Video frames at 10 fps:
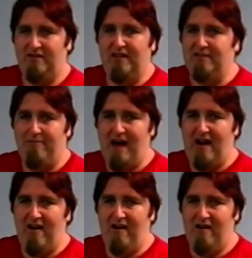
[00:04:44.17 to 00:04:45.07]
Doesn't
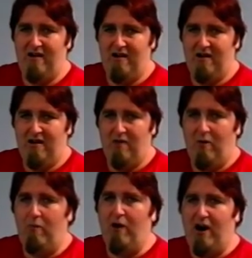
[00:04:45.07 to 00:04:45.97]
matter.
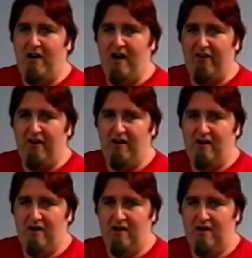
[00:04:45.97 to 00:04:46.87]
One way or another,
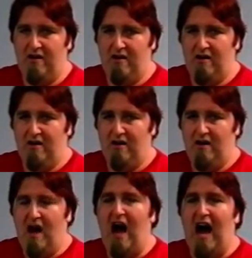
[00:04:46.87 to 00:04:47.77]

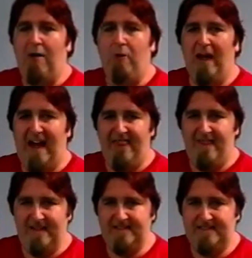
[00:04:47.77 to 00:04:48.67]
I will end
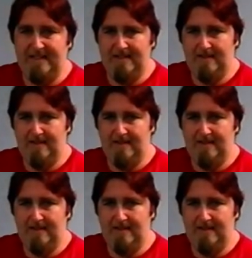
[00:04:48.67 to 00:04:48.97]
this.